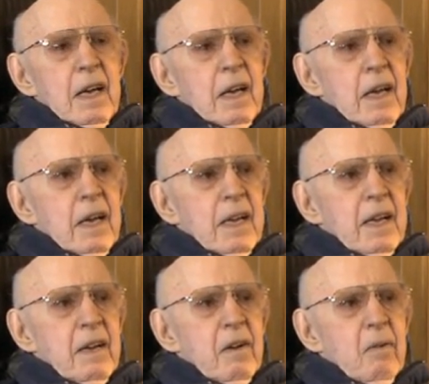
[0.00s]

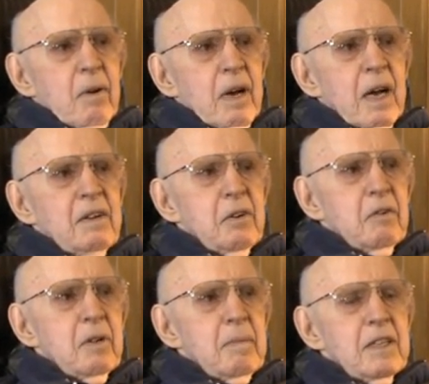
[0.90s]
and I
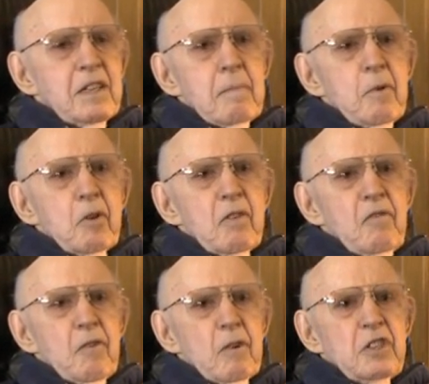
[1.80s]
told him, I said, "I'm
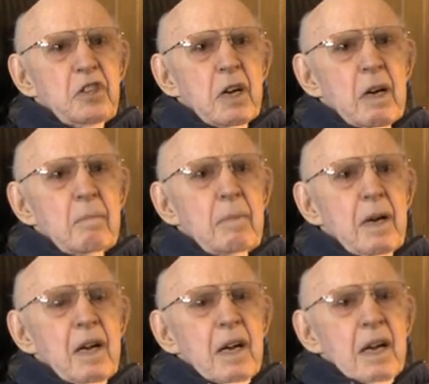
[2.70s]
looking for a job."
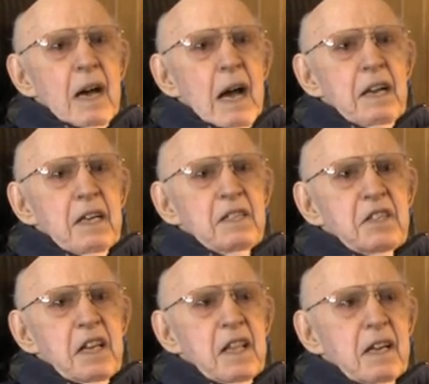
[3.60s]
I didn't
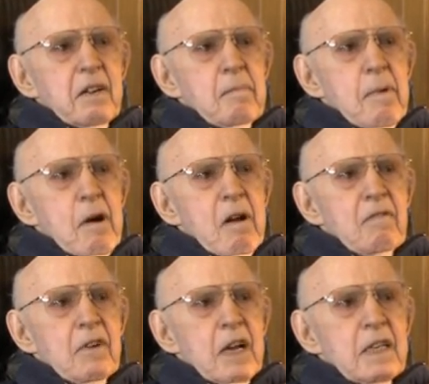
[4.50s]
say that to
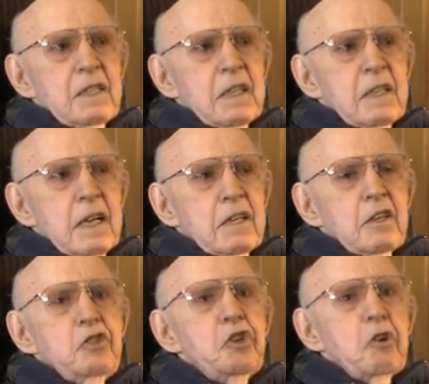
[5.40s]
Marvin. I said that
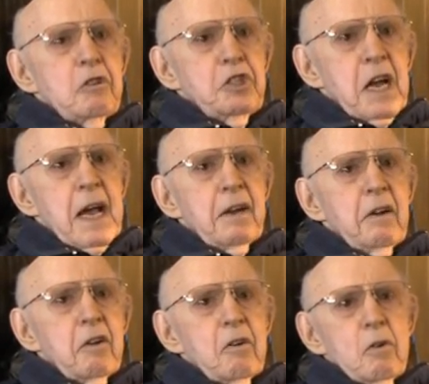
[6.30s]
to George
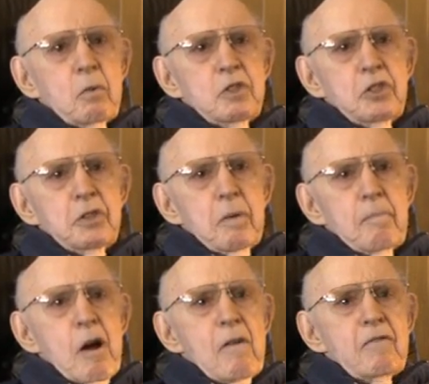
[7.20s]
Adler, who was
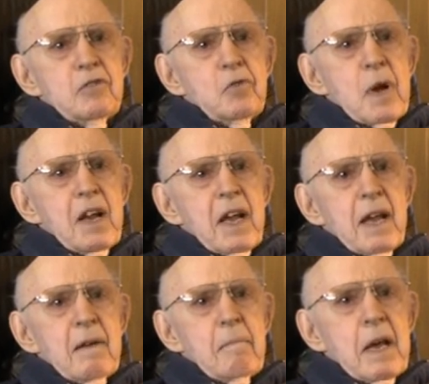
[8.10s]
Marvin's
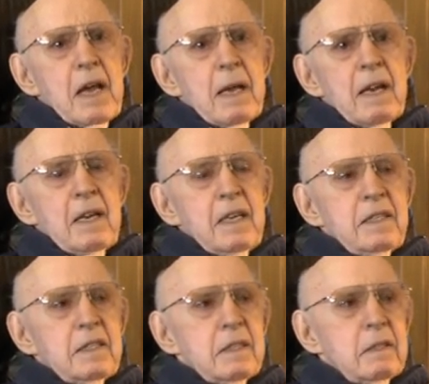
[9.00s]
right-hand man, and he
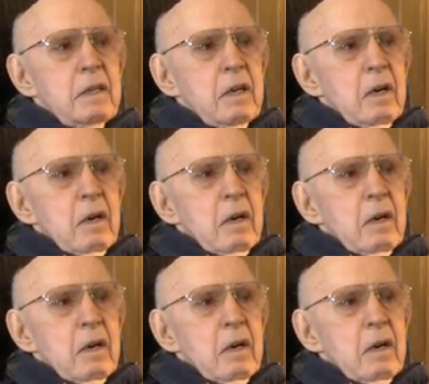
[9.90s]
said,